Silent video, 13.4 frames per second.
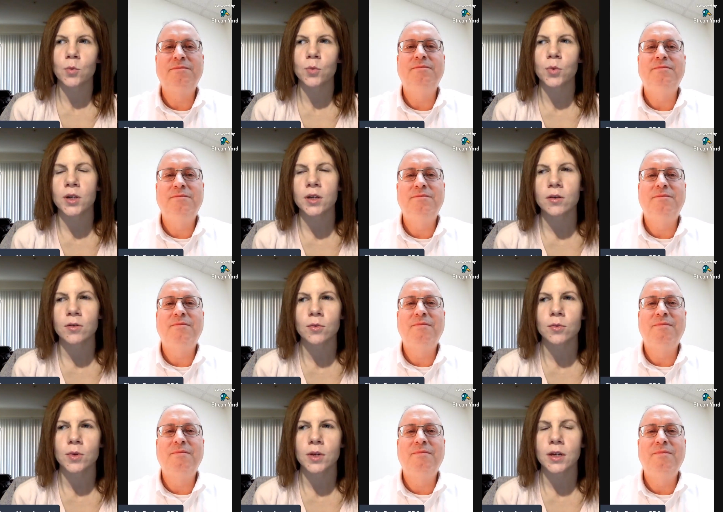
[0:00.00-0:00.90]
Speaker 1: What do
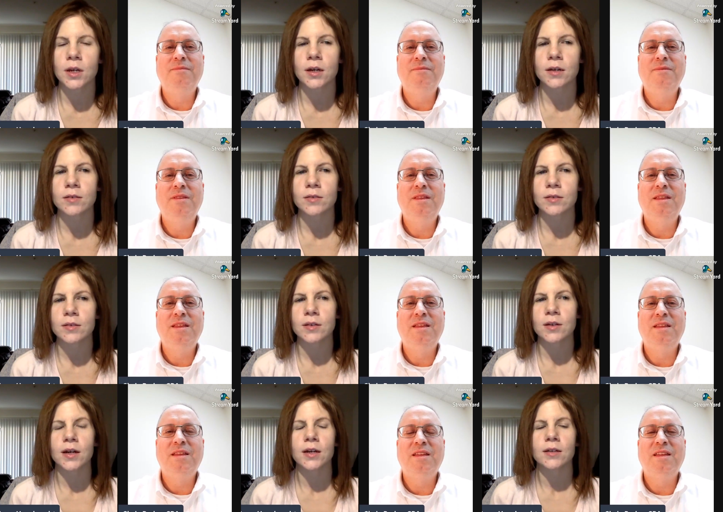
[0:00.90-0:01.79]
you, and
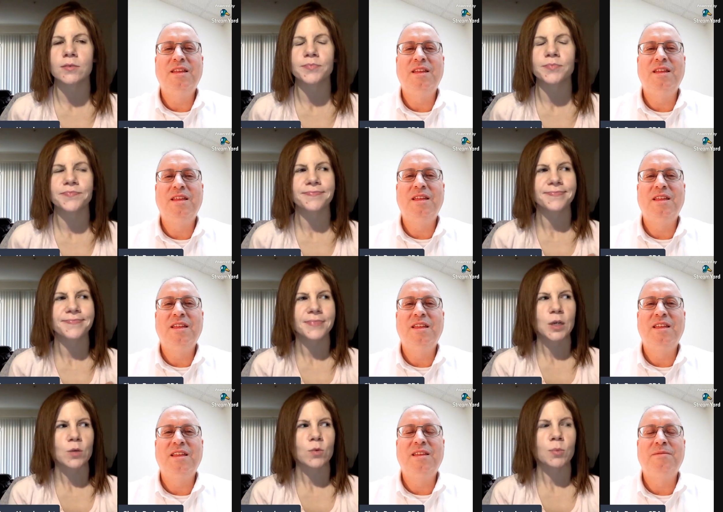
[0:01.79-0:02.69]
you know,
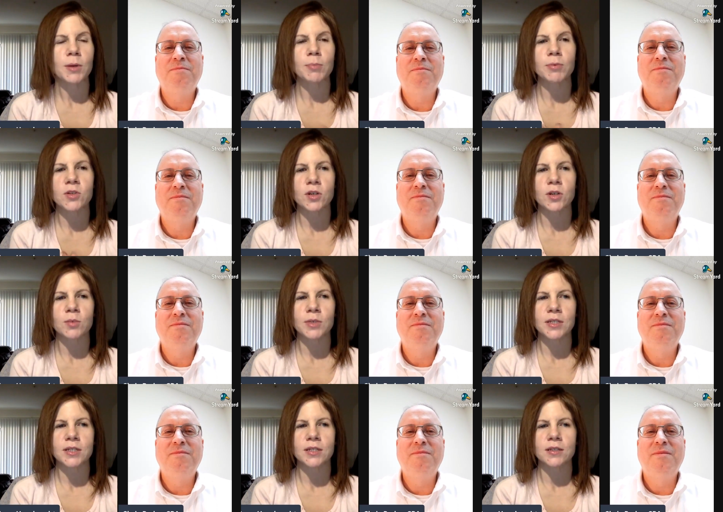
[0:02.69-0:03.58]
when people start a
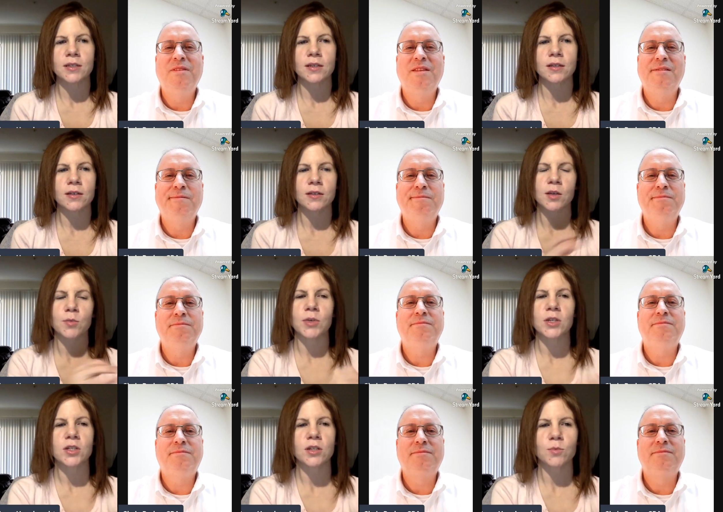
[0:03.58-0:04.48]
business, as I
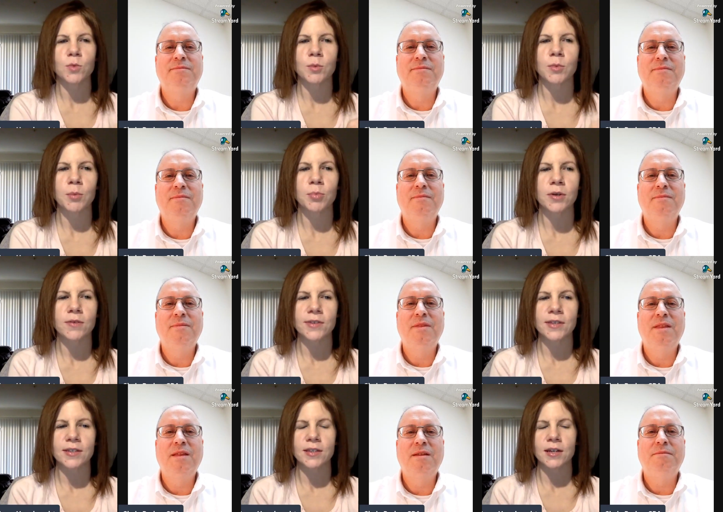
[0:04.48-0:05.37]
mentioned in one of my
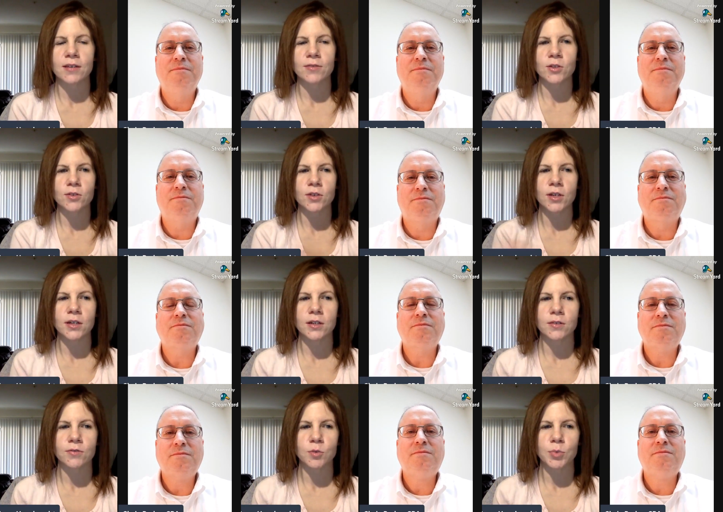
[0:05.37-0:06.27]
previous lives, there's a lot
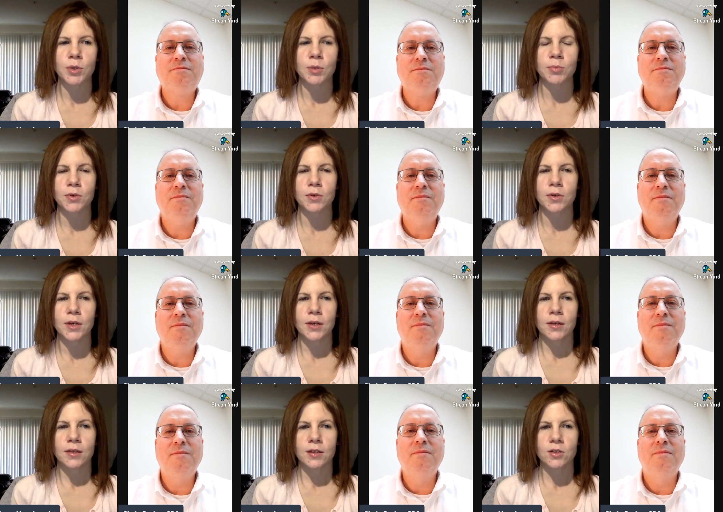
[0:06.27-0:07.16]
of different people.
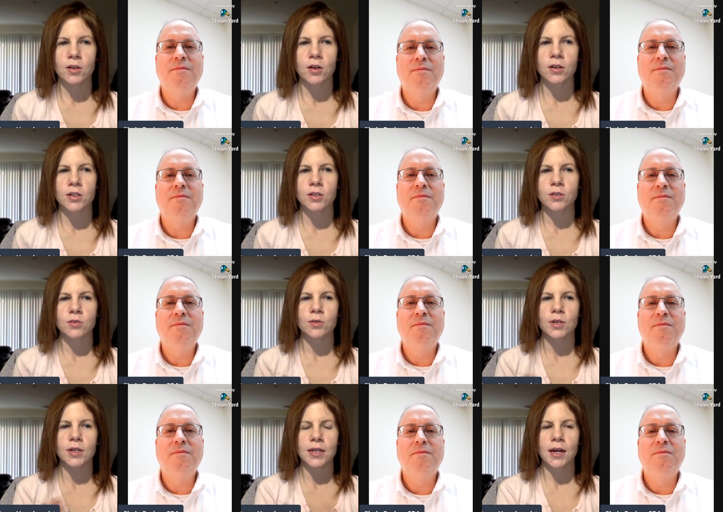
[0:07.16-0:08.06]
They talk
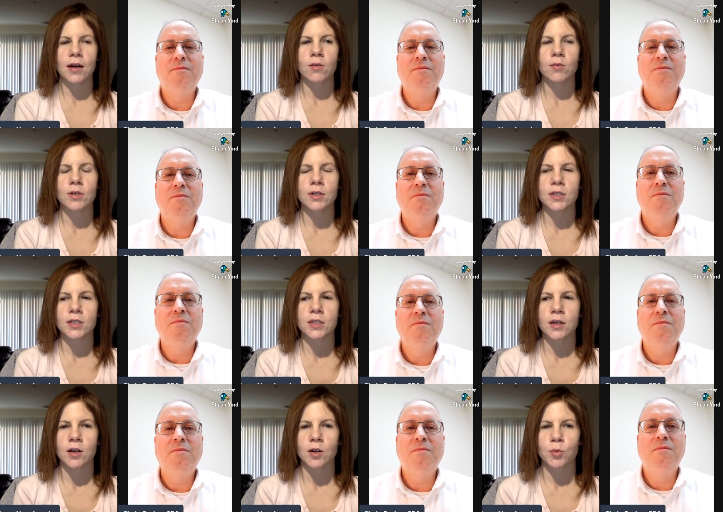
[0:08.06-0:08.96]
to an
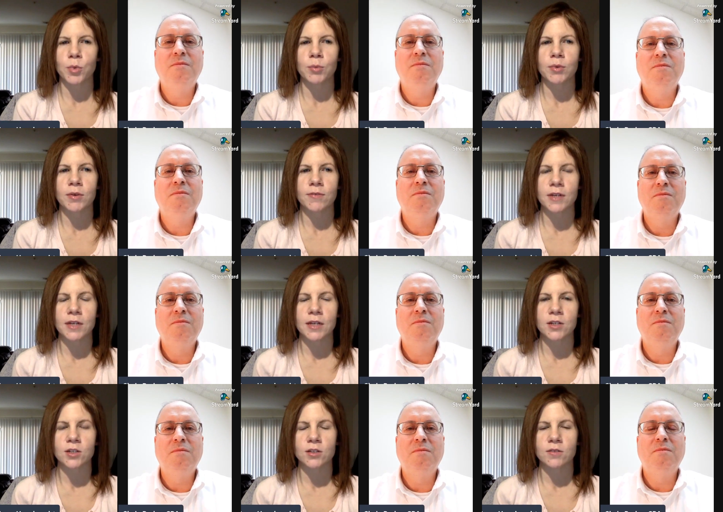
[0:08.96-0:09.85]
accountant, maybe a
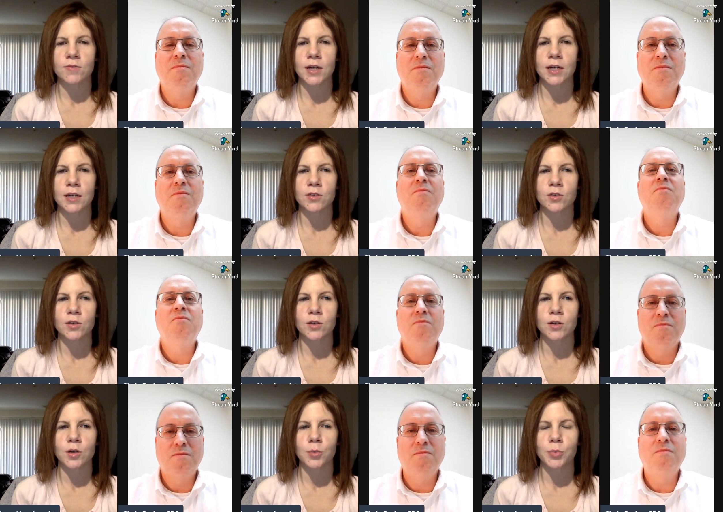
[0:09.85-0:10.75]
financial
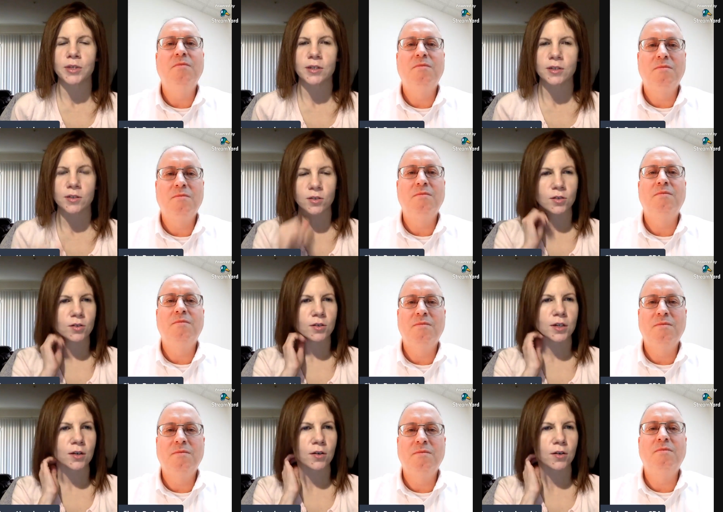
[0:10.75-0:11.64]
advisor, a business
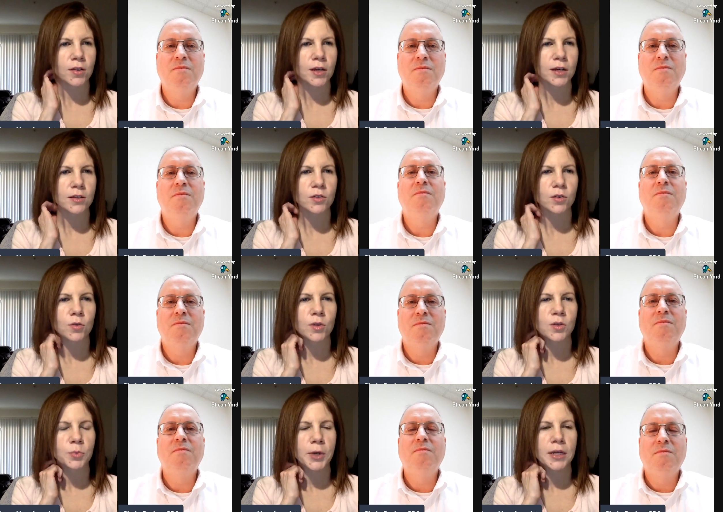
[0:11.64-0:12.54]
attorney, all that. So
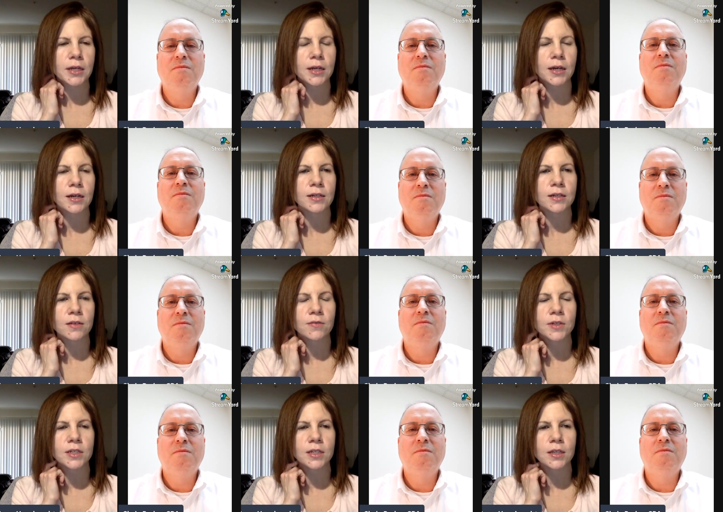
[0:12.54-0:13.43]
this might kind of
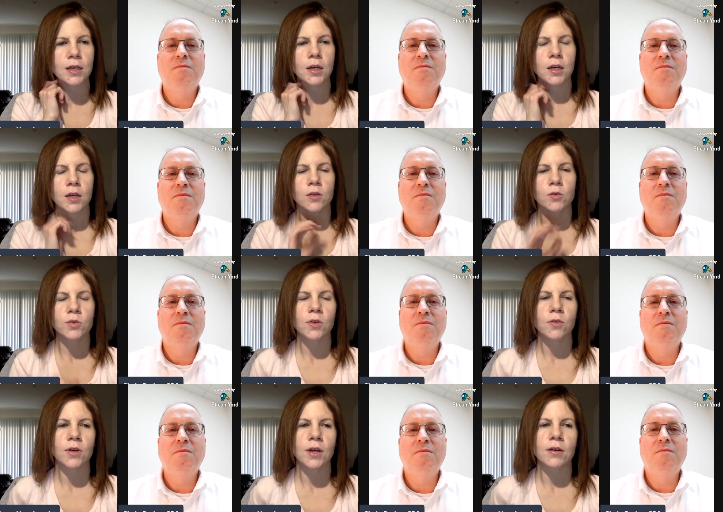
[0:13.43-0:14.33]
delve into
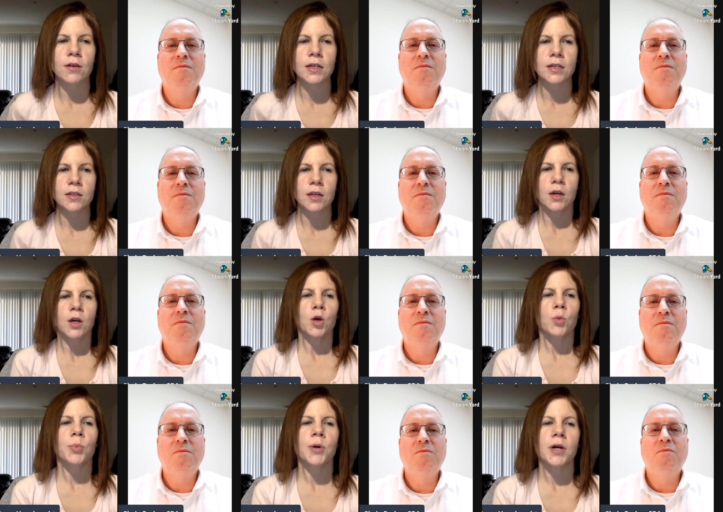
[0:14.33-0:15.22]
those other areas.
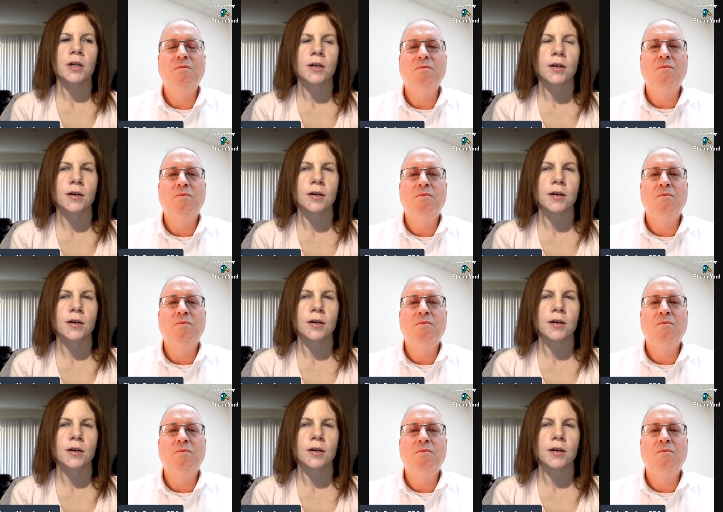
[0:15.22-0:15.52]
But